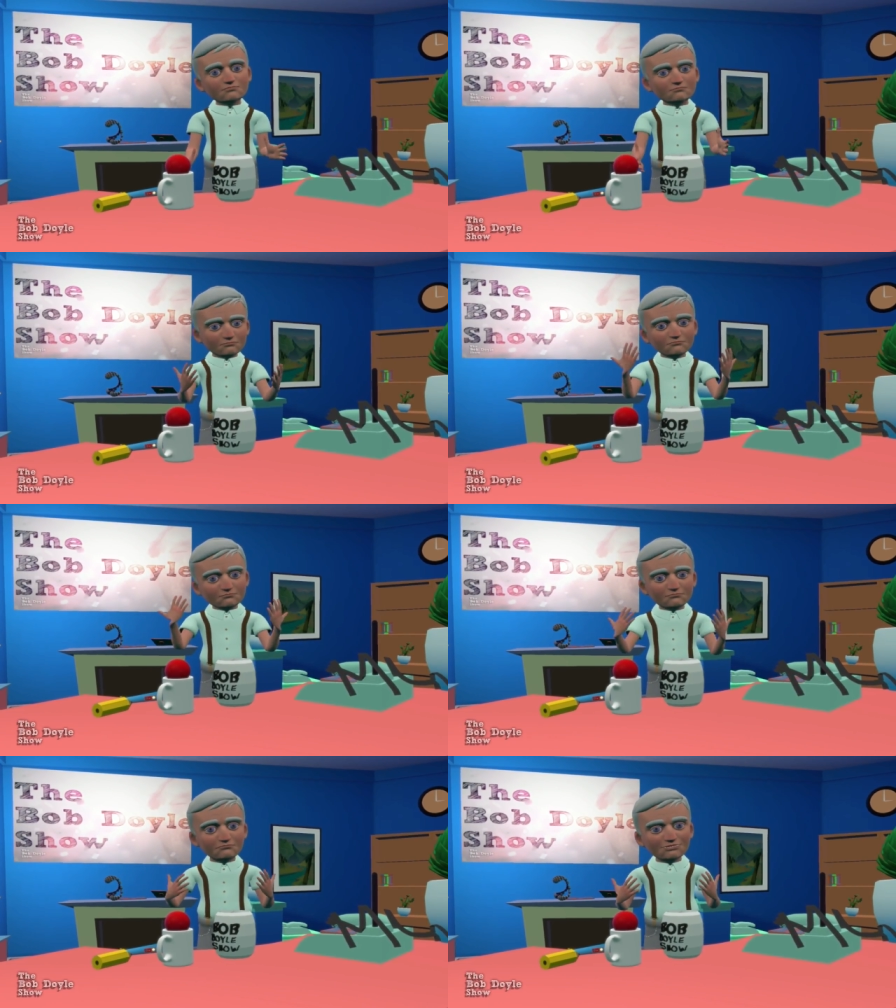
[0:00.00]
It's
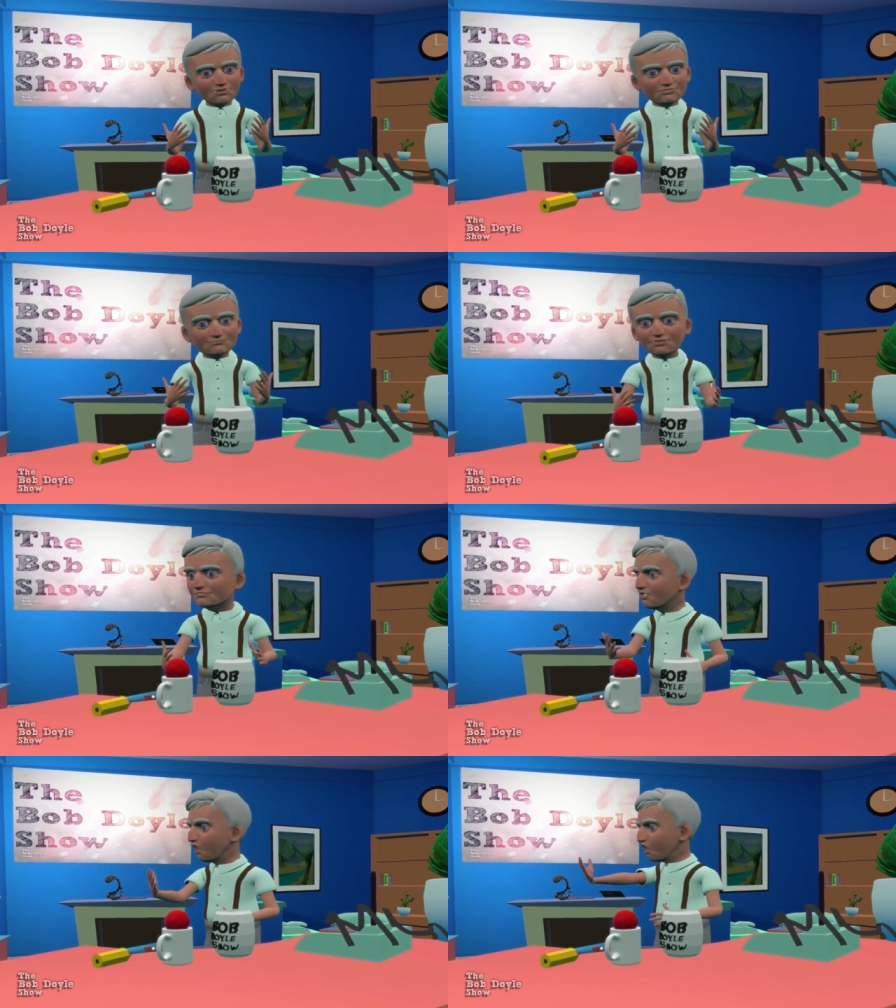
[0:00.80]
it's this dude
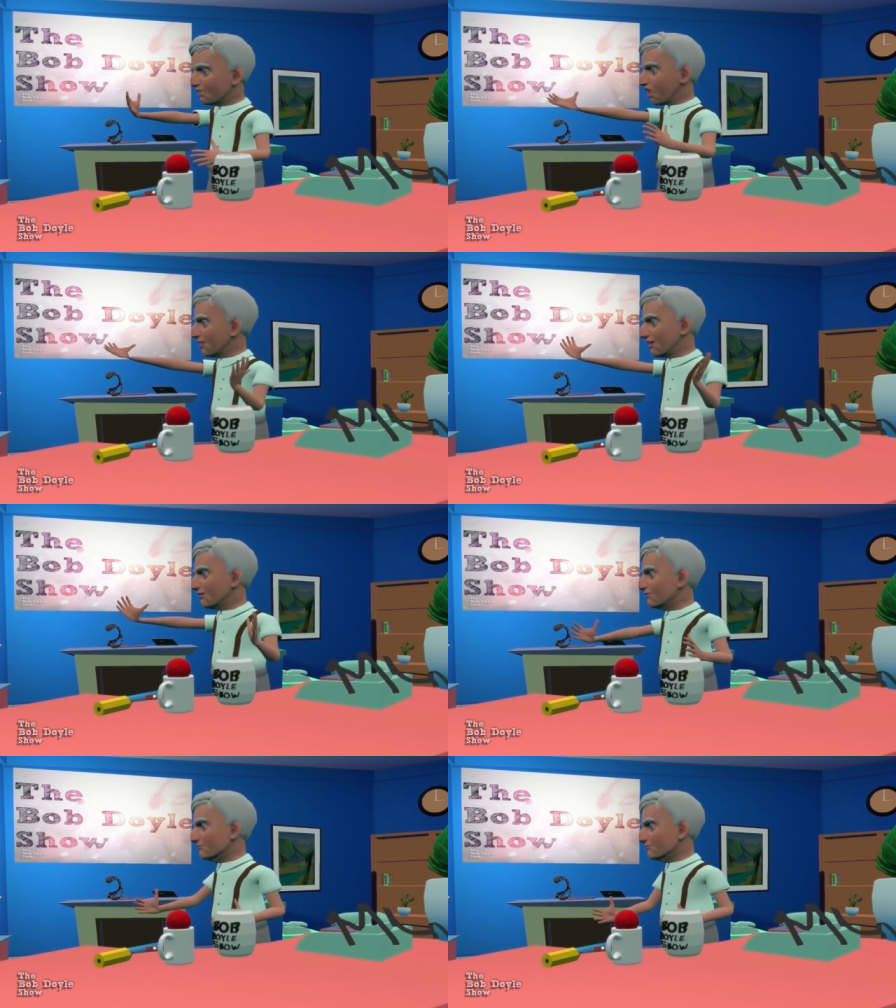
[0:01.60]
or
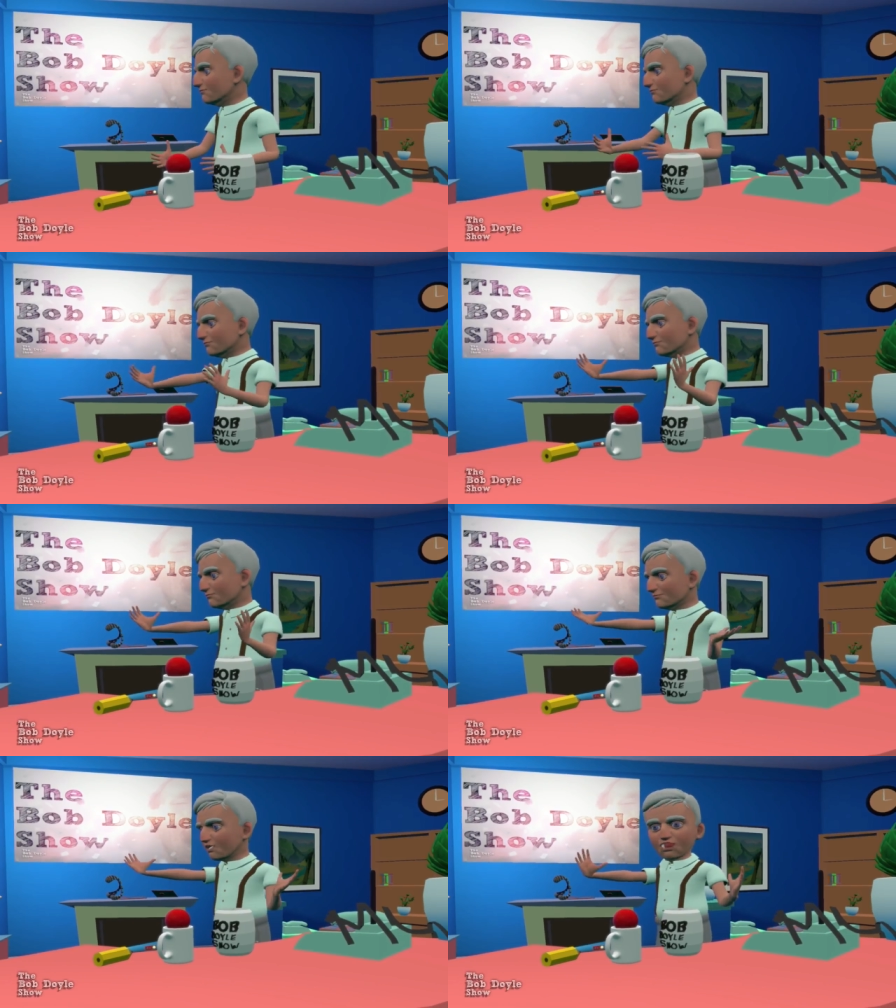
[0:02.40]
or
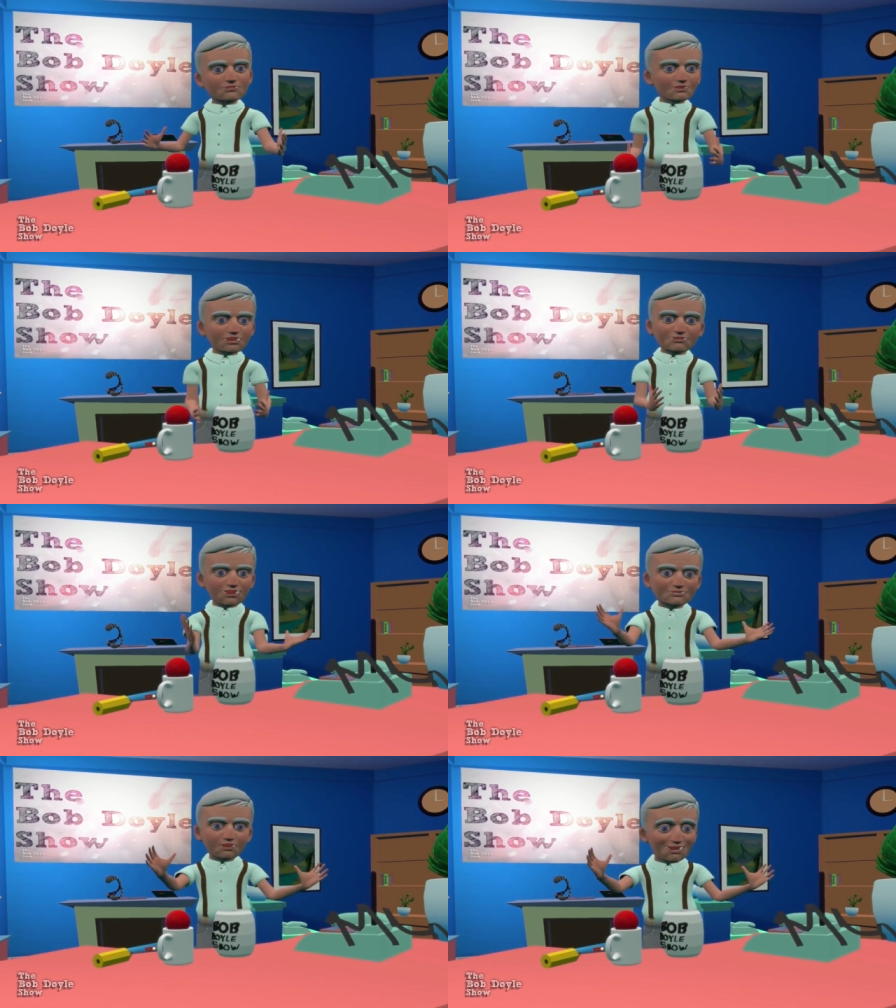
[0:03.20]
these others that
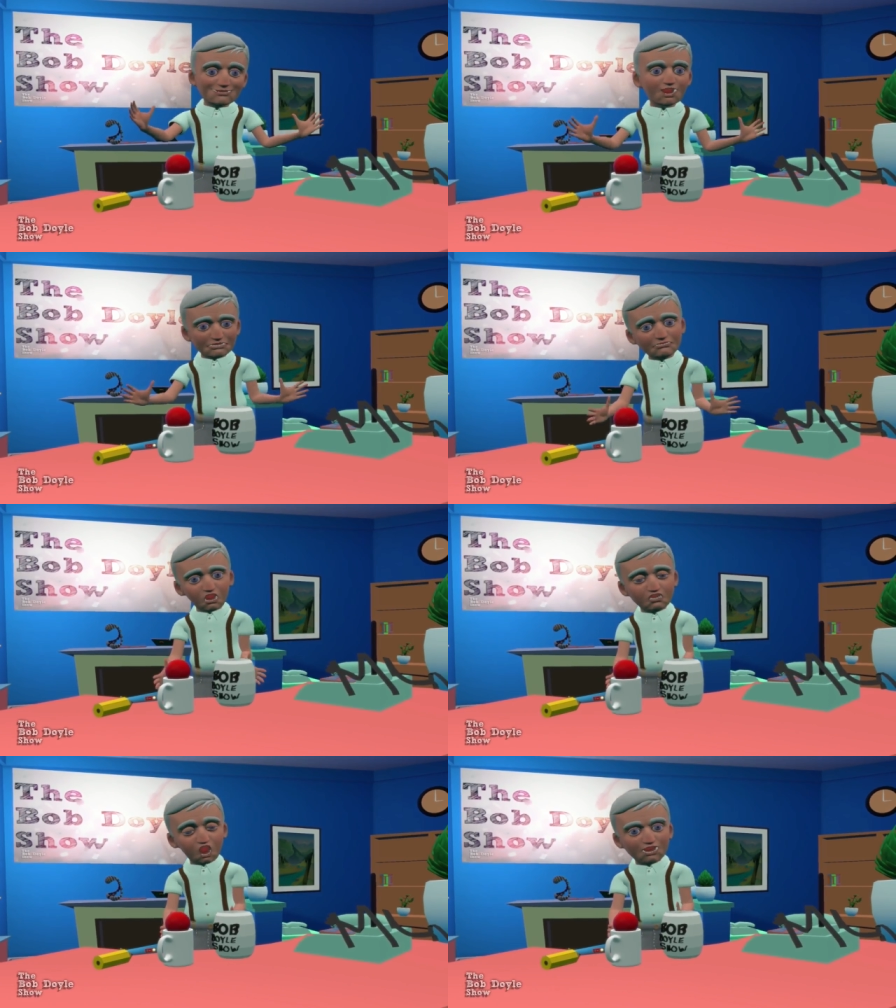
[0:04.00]
just don't look
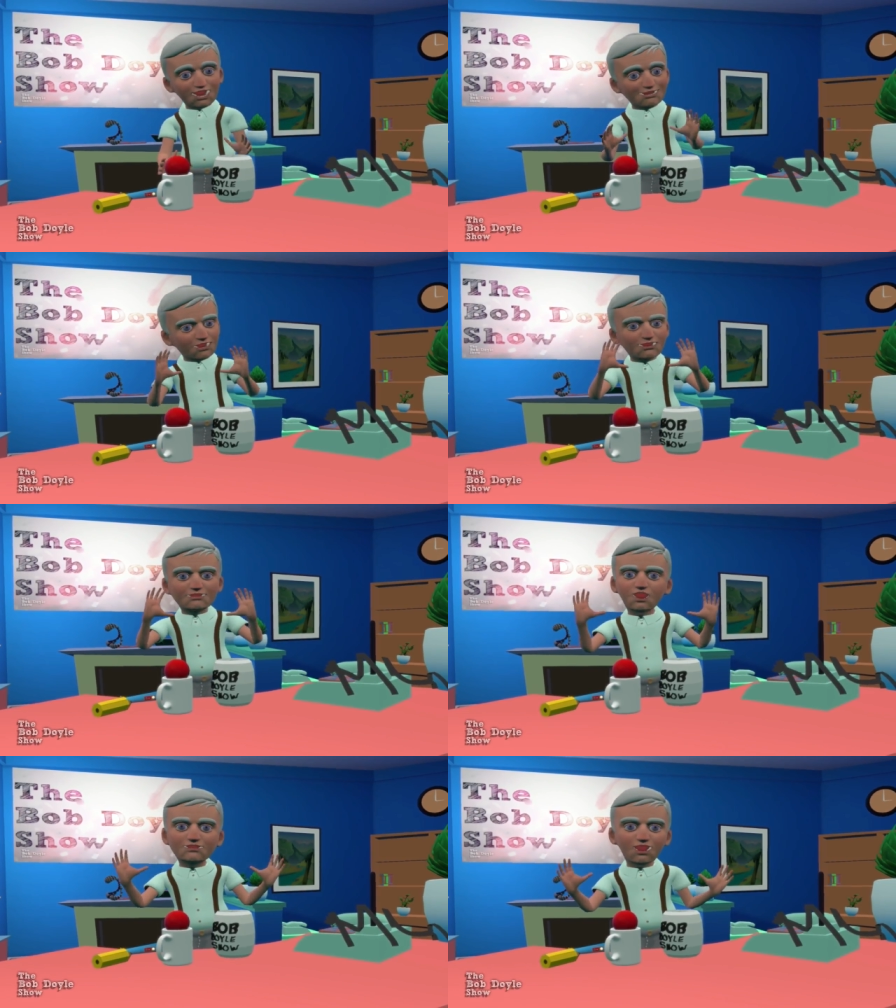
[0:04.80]
like Bob Doyle. But
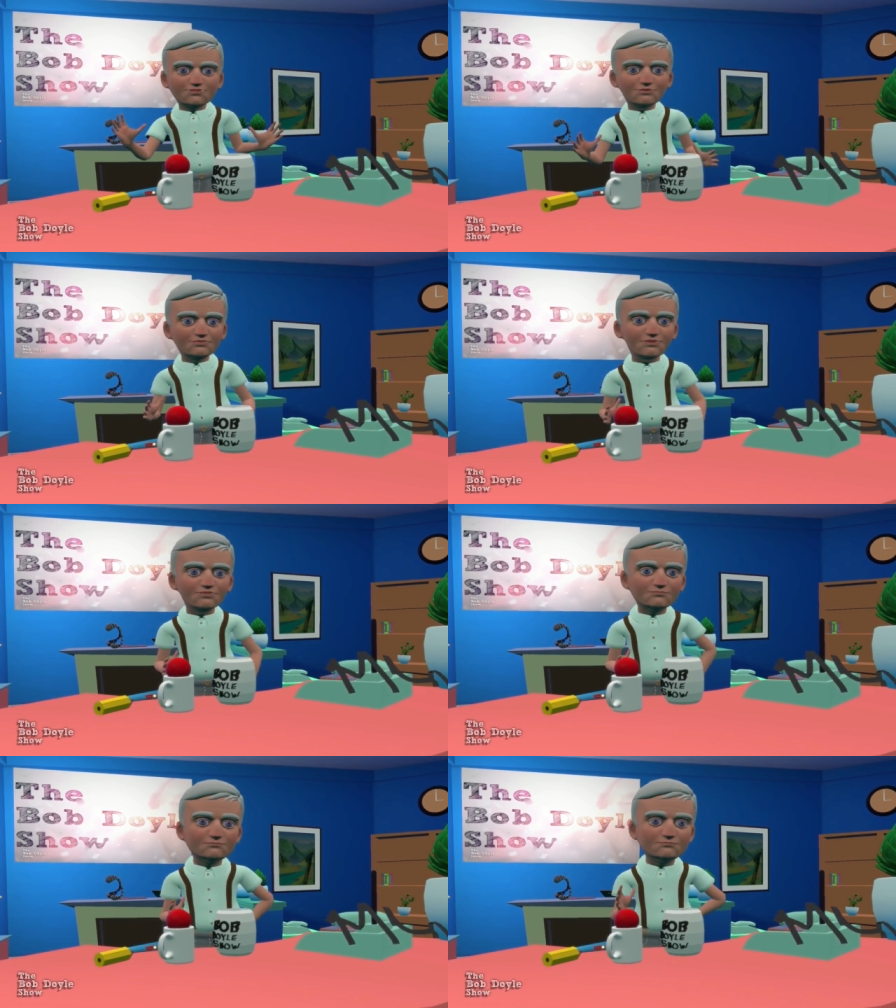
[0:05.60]
maybe,
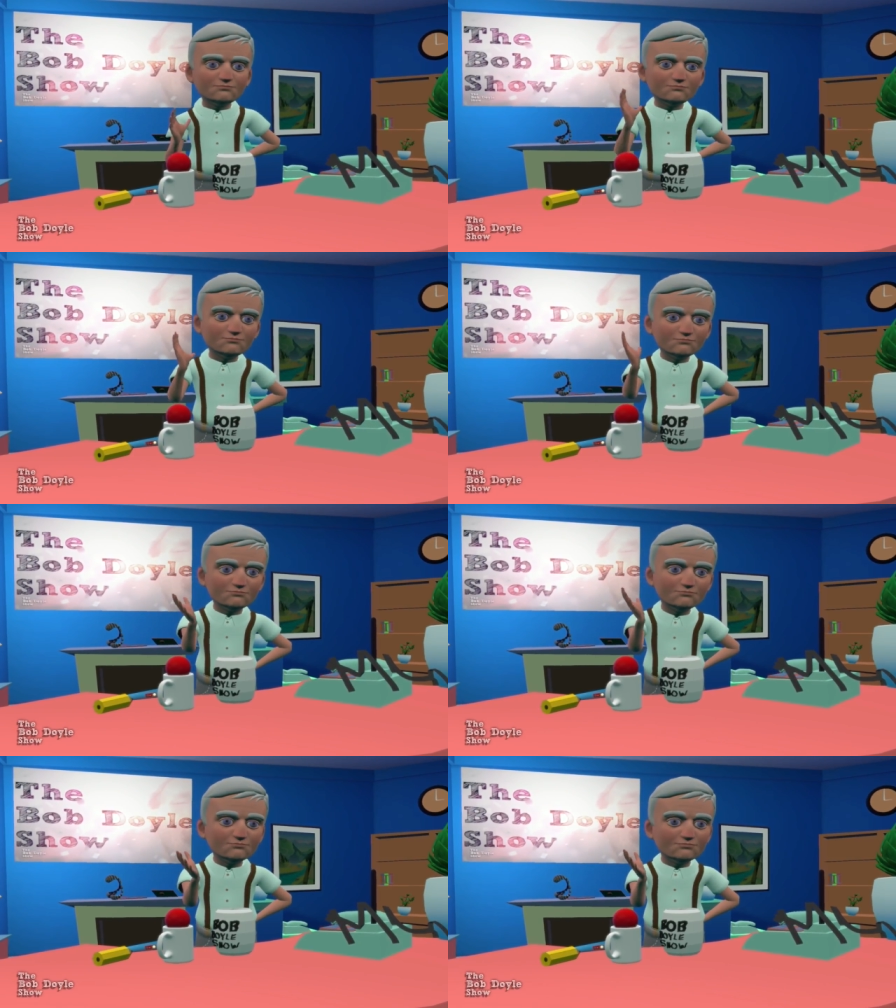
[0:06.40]

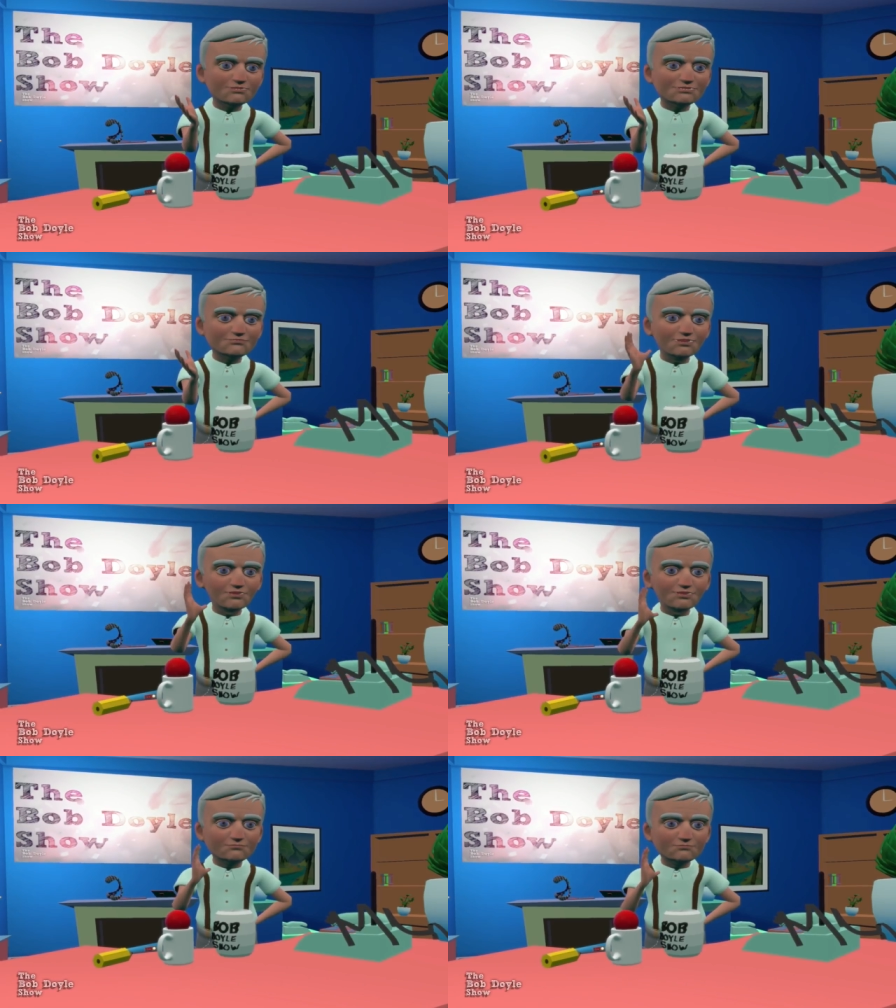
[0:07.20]
just maybe,
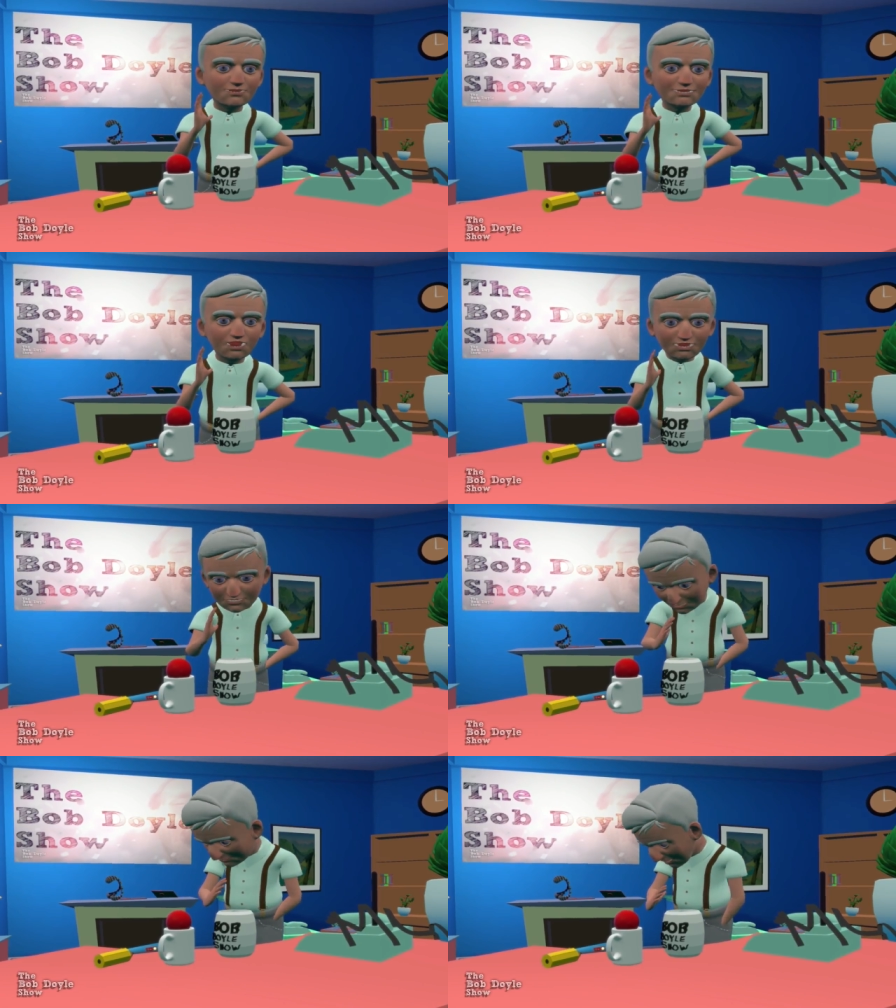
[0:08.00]
that's all going to change.